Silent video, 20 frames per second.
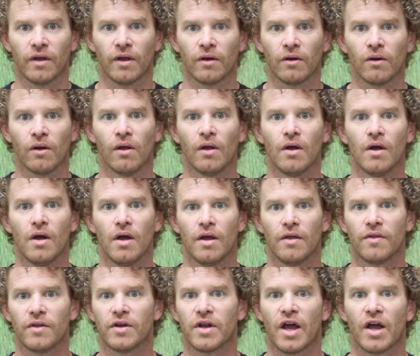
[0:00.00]
And
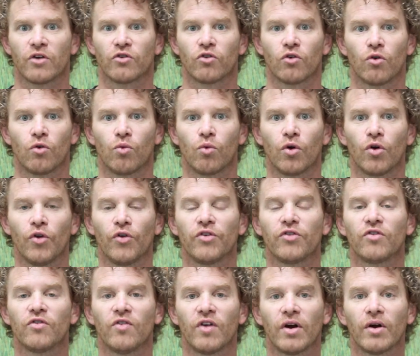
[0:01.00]
the natural world
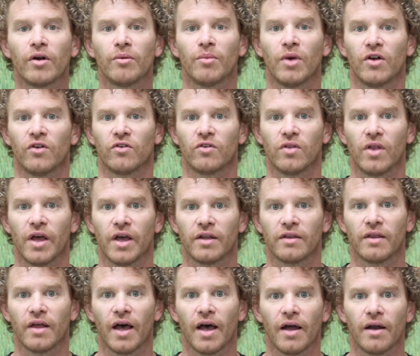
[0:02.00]
is very much like
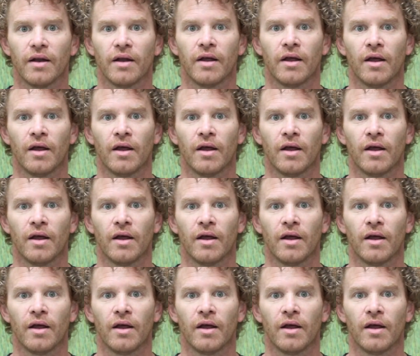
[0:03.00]
that.